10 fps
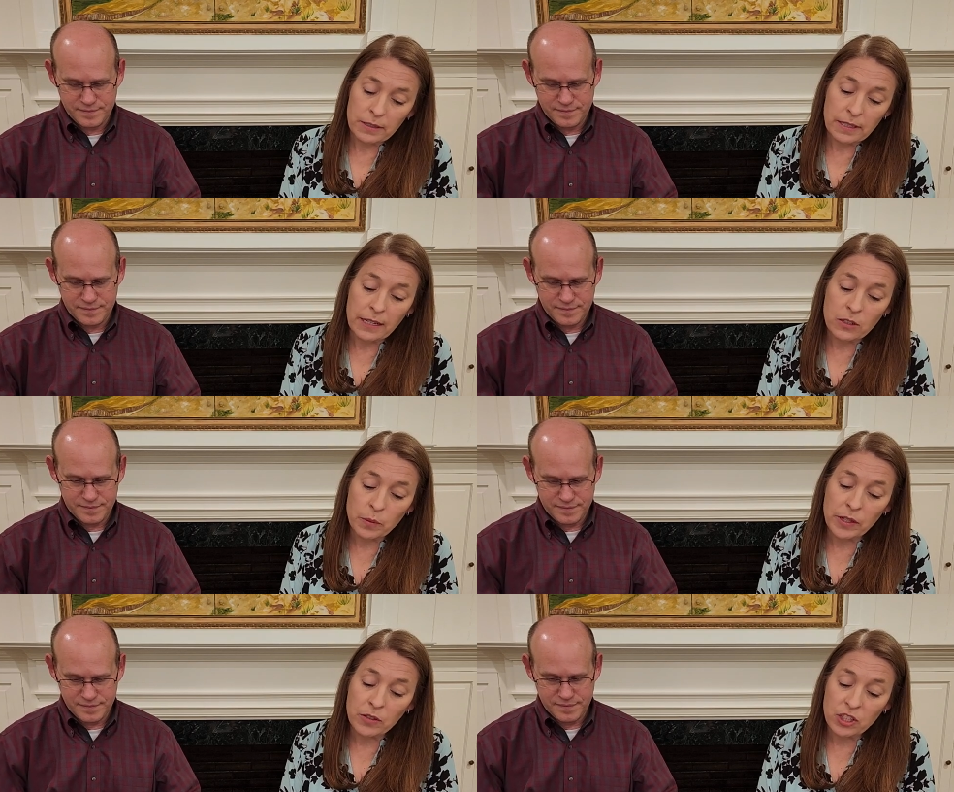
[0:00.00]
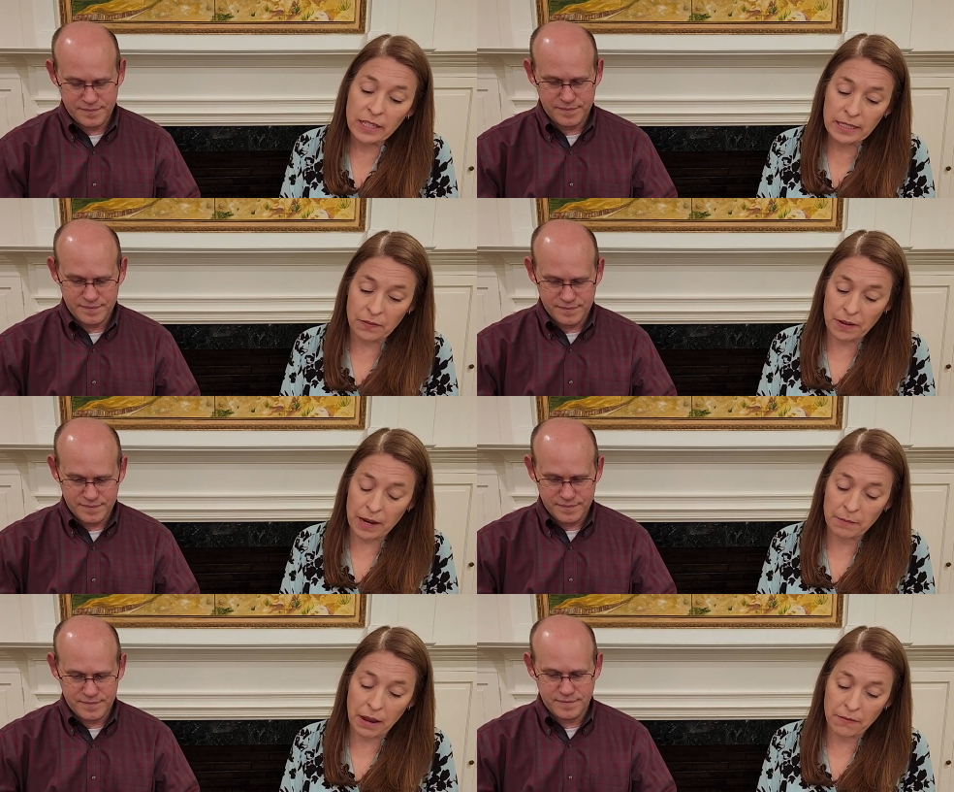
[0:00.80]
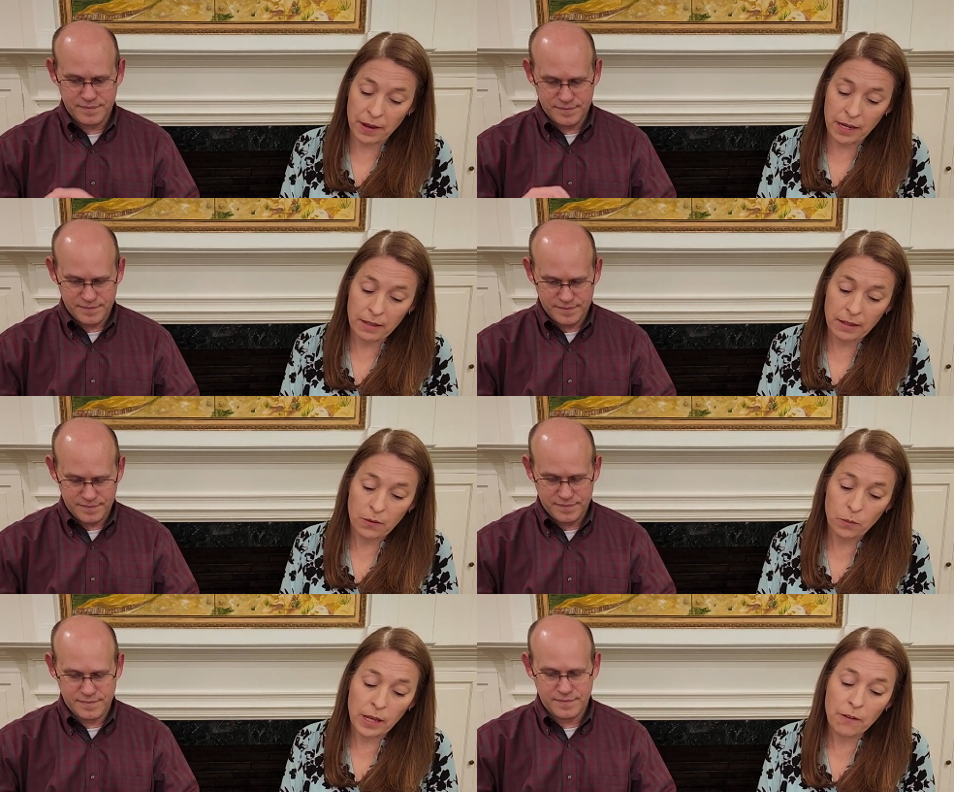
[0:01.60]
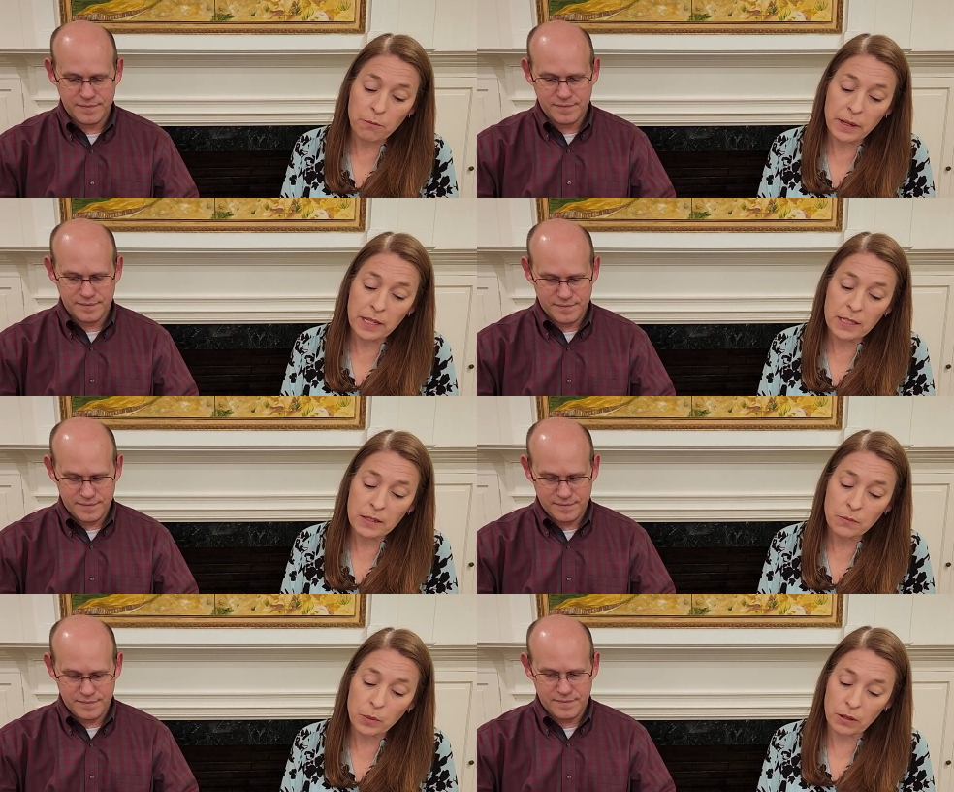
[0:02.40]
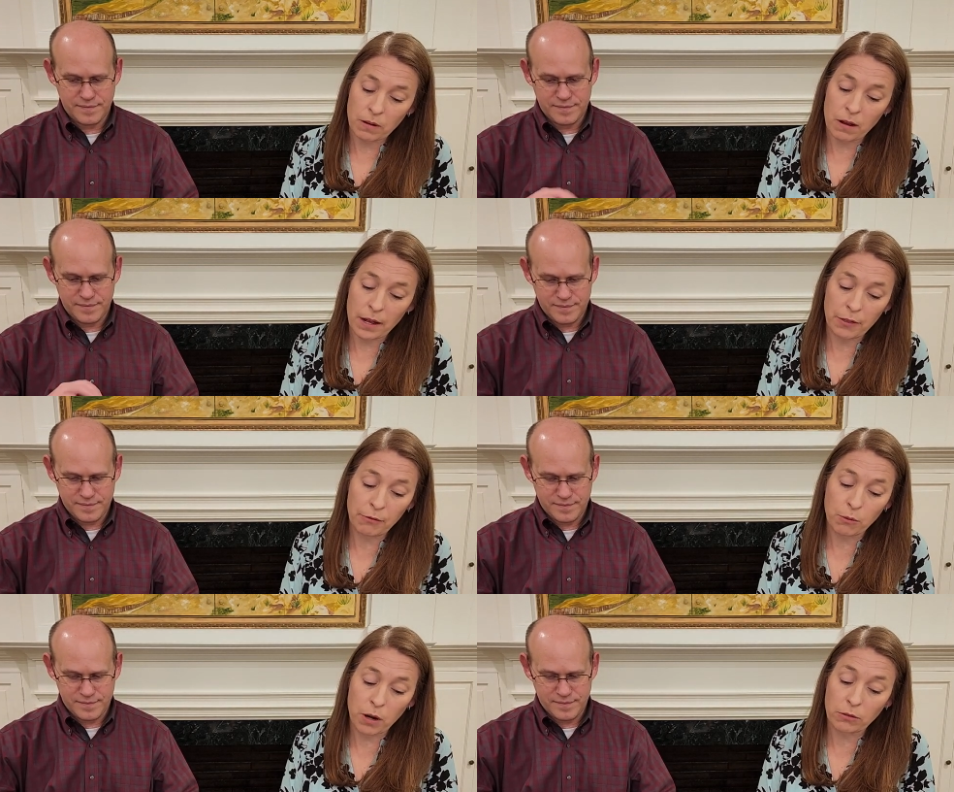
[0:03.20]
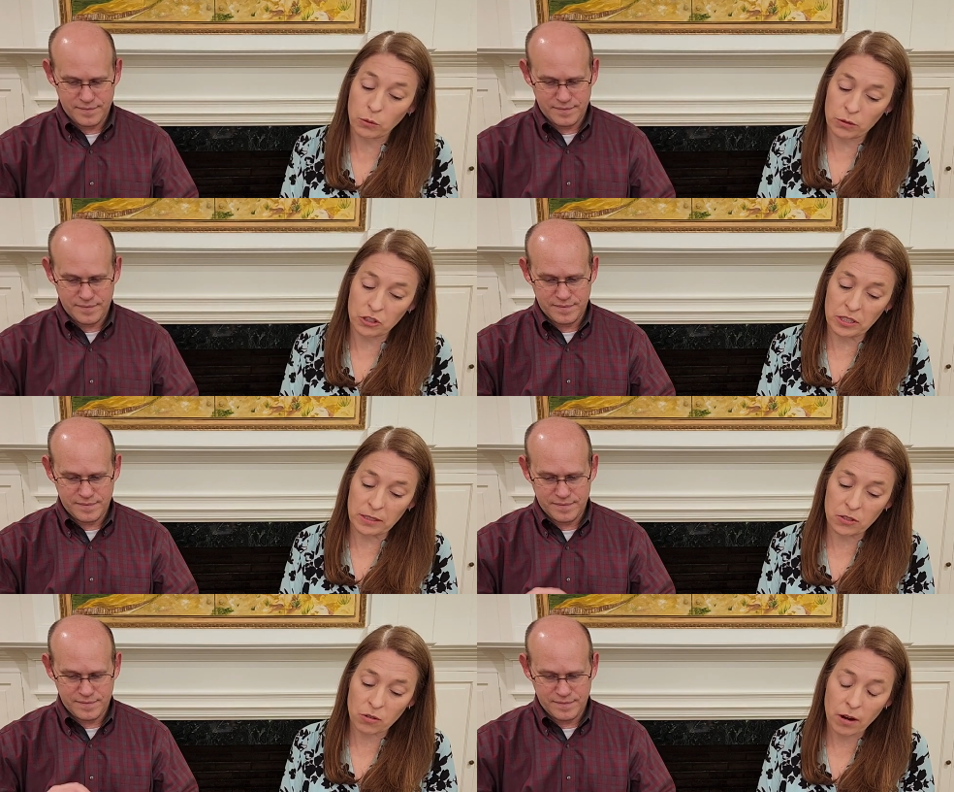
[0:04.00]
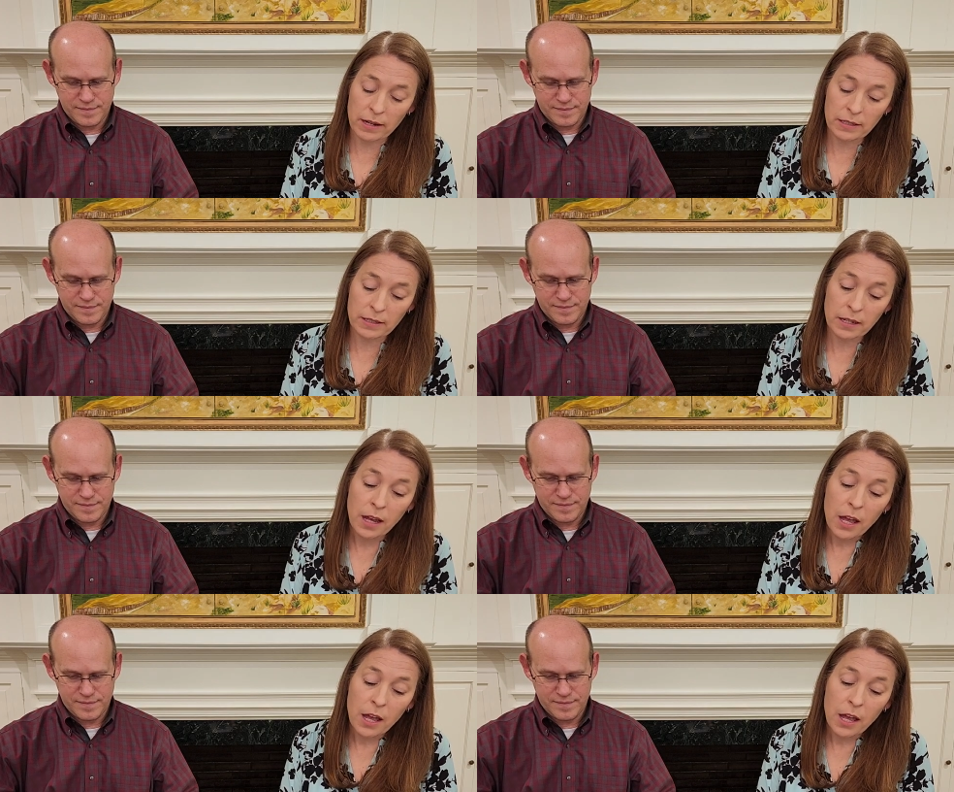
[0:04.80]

Speaker 1: since we are justified by faith, we have peace with God through our Lord Jesus Christ,